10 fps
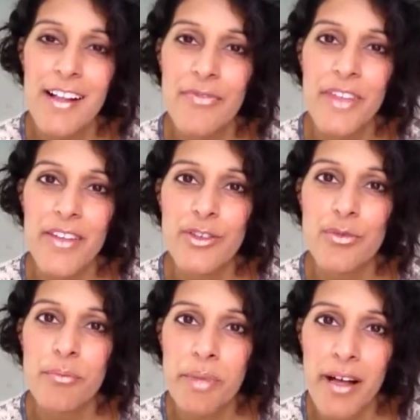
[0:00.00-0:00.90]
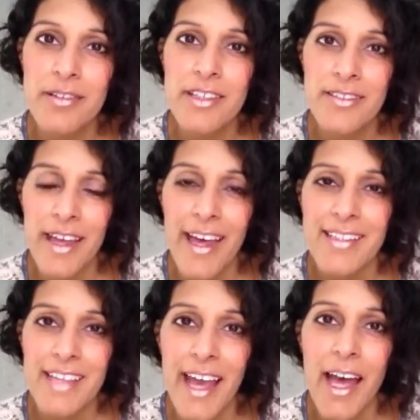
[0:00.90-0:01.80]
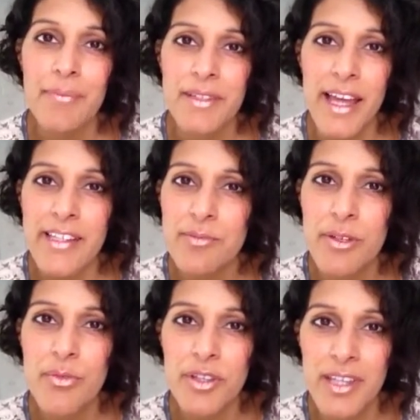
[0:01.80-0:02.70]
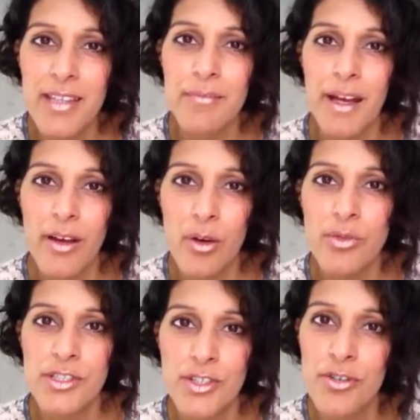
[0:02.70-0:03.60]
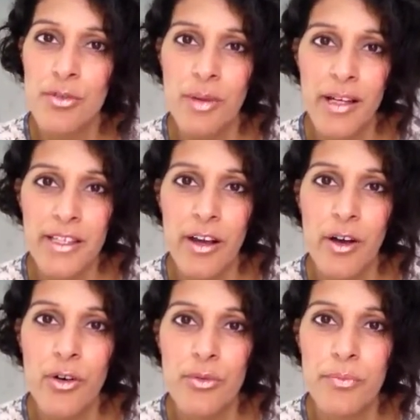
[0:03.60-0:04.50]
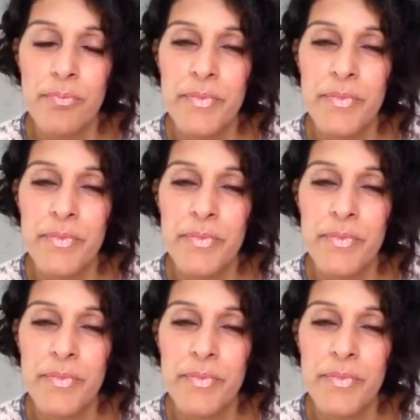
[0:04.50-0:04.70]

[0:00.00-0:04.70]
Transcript: that the rebellion that had to happen had to be within my own internal body home.